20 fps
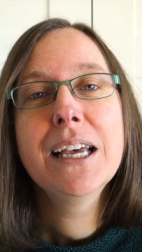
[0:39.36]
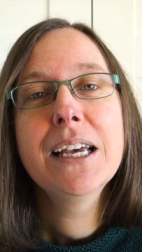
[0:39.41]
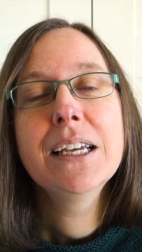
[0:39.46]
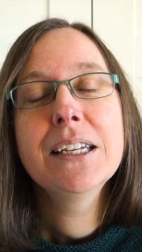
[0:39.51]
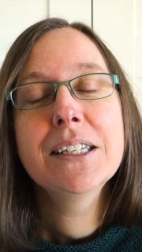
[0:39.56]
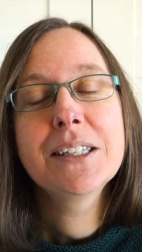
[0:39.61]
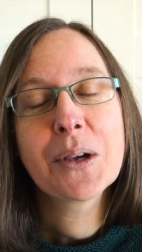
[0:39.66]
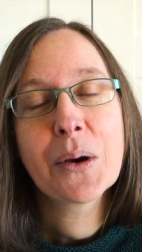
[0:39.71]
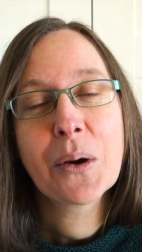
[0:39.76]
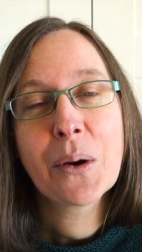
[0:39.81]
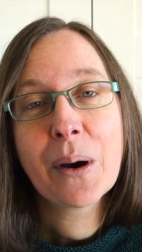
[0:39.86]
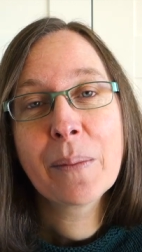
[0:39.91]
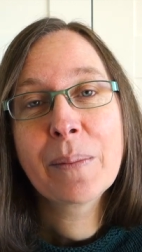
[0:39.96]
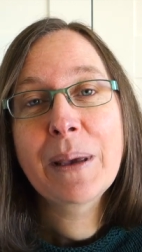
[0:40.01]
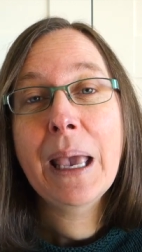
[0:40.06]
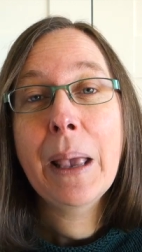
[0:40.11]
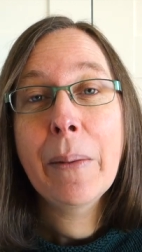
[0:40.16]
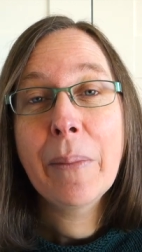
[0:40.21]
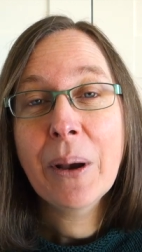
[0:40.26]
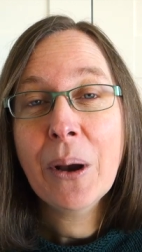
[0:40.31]
So I'm
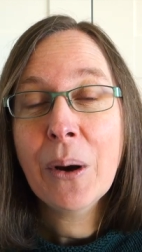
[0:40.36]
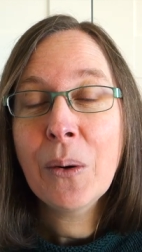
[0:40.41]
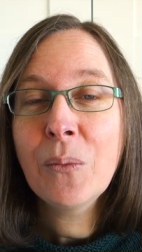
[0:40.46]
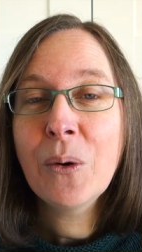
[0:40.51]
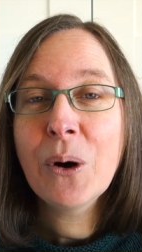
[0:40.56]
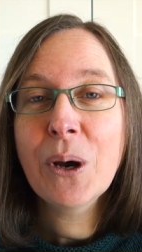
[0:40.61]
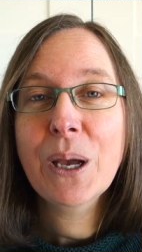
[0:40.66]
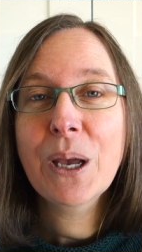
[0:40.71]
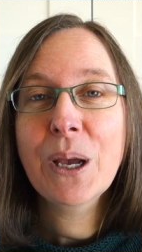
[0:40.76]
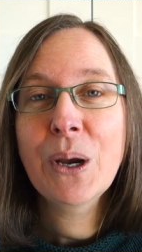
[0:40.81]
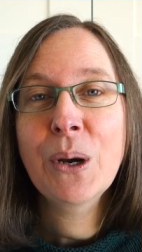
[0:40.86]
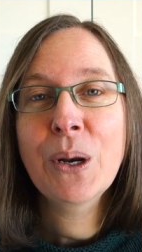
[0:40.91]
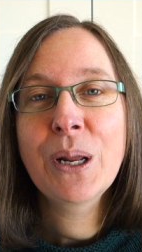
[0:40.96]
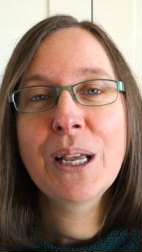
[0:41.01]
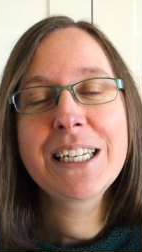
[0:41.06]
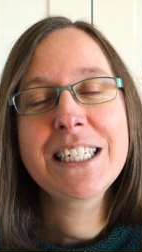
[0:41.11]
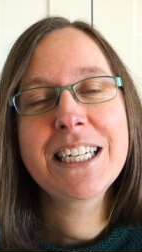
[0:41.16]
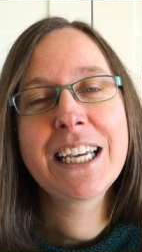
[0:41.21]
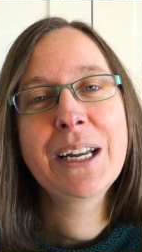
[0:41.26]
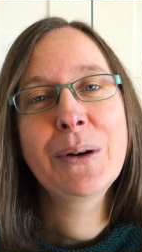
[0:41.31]
keeping on working on
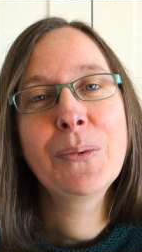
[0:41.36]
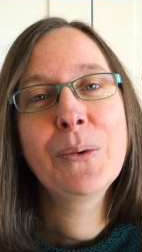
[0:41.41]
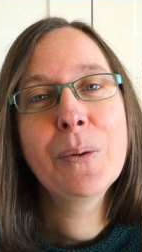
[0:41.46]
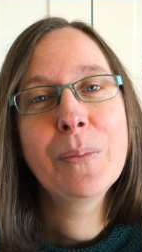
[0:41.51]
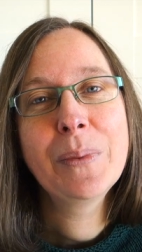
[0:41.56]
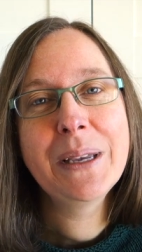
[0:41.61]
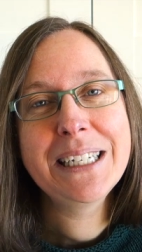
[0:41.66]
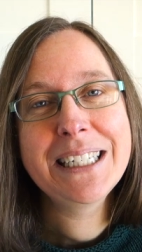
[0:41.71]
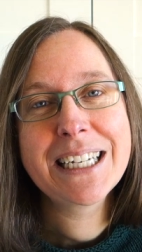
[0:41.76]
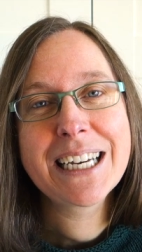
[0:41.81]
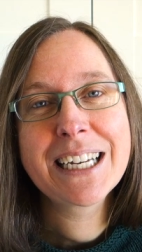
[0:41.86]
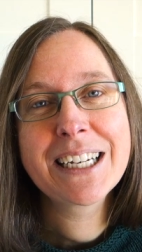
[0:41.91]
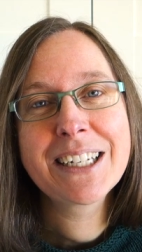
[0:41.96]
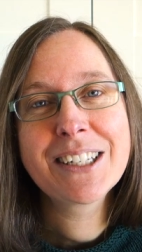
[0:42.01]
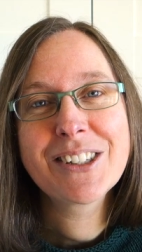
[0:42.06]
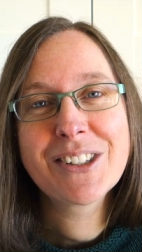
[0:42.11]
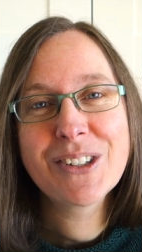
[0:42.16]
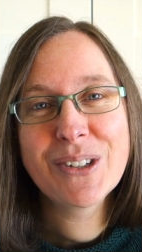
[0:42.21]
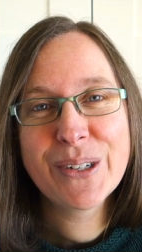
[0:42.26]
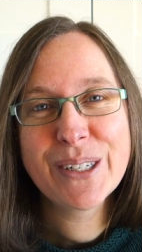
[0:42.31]
it, and it will be done
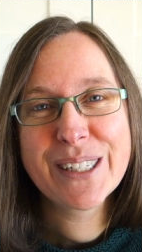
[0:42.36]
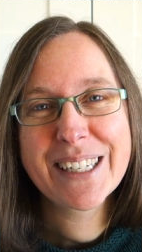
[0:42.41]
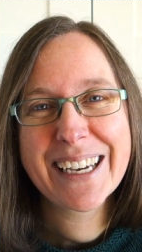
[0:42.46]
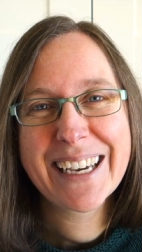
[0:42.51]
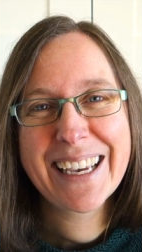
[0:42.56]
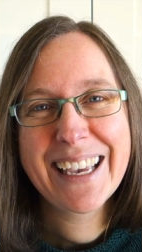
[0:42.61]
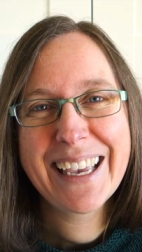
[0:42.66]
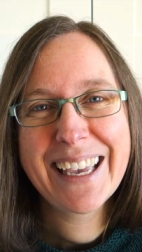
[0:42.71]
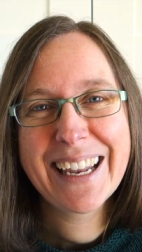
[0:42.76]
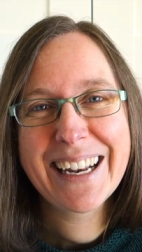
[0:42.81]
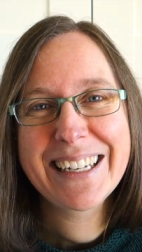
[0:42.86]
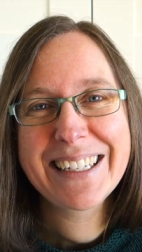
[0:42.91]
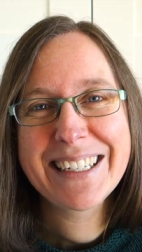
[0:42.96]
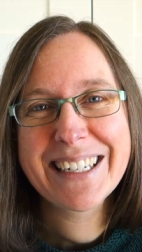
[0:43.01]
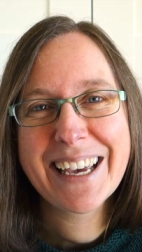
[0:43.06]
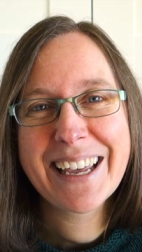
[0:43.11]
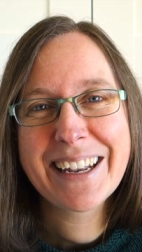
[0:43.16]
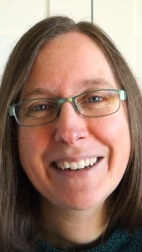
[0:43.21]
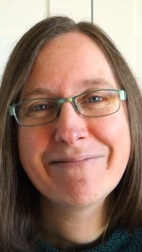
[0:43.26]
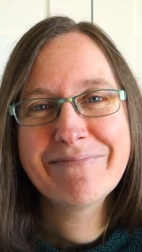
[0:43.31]
as soon as I can get it
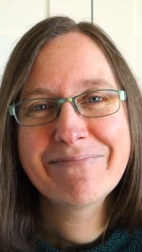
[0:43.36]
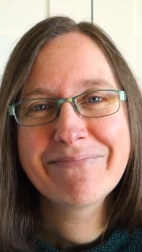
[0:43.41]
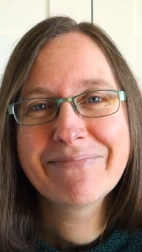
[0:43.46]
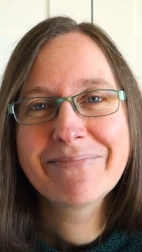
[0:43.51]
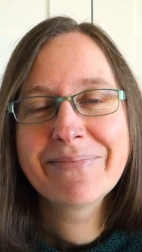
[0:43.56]
done.